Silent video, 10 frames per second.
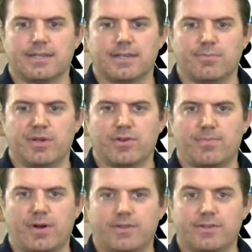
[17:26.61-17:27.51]
build
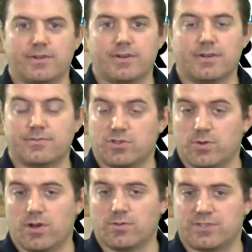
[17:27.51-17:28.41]
upon their
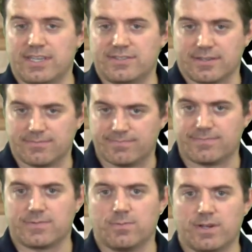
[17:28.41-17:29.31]
2-0 season
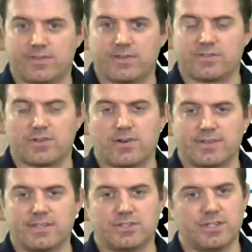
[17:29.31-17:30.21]
with their start
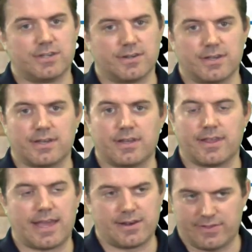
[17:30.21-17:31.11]
this year.
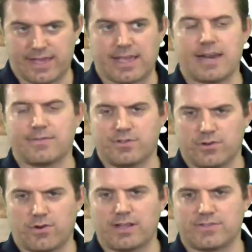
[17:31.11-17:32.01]
They got off to a
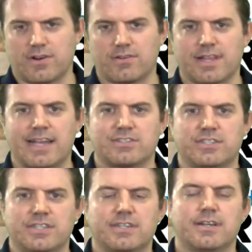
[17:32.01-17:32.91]
great start last
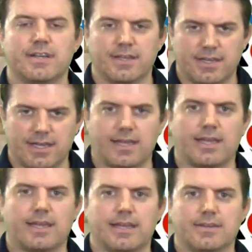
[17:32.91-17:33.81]
year
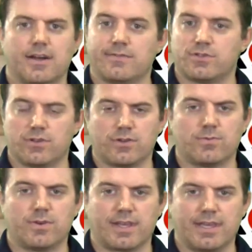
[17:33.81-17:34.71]
and off to a good
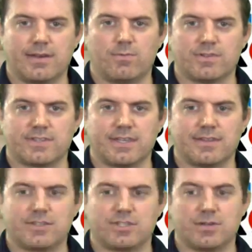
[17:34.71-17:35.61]
one once again
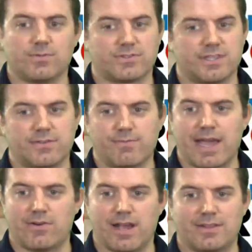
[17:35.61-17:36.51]
this year. We'll see if
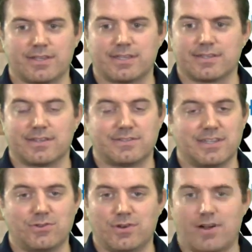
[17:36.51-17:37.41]
Matt Riley can
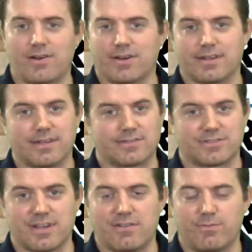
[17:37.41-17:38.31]
continue it on as a
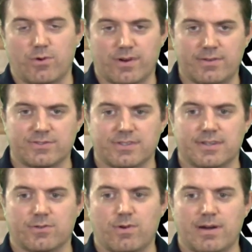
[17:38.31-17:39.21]
sophomore. That was
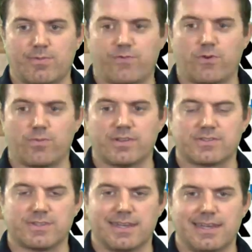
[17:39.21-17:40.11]
quite a
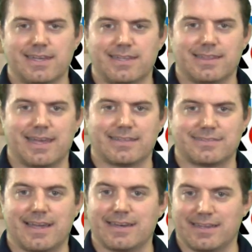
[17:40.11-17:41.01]
performance
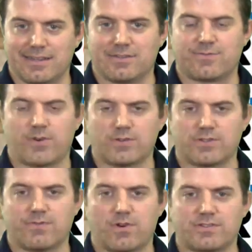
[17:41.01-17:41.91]
last night in his
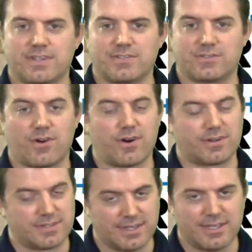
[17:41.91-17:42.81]
first varsity
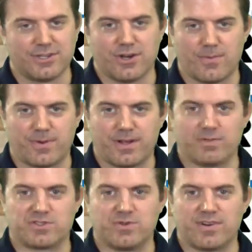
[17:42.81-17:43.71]
start. Opened up
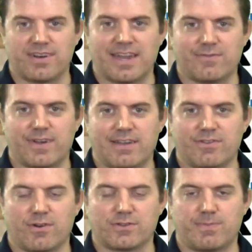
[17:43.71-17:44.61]
with 295
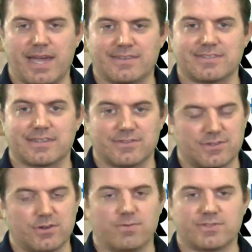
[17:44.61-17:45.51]
yards passing,
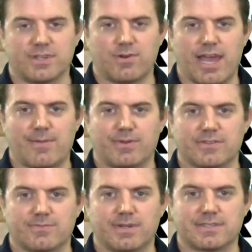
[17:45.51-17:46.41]
so we'll see what
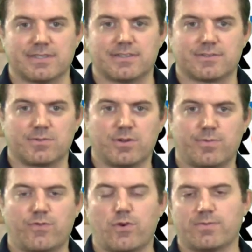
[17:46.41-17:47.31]
happens. But some good
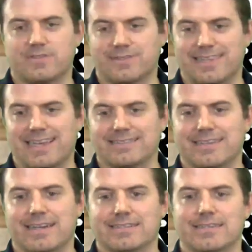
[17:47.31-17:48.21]
performances last
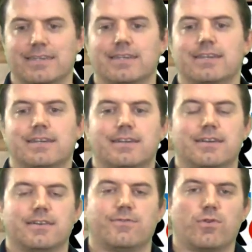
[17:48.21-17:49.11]
night
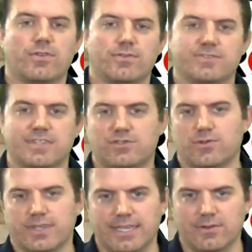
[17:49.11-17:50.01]
for those
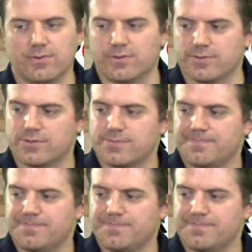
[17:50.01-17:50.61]
Central Eagles.